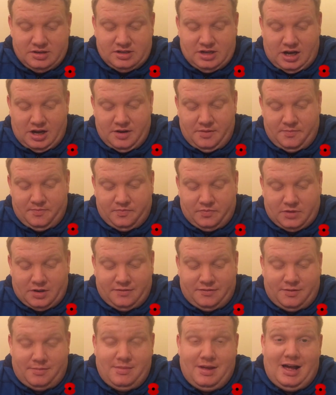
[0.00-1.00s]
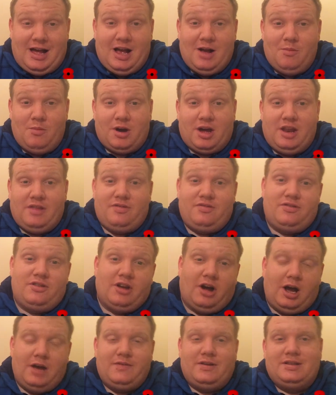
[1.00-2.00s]
So from there, we're going to
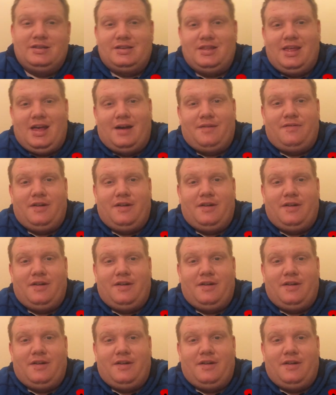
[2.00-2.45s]
dive into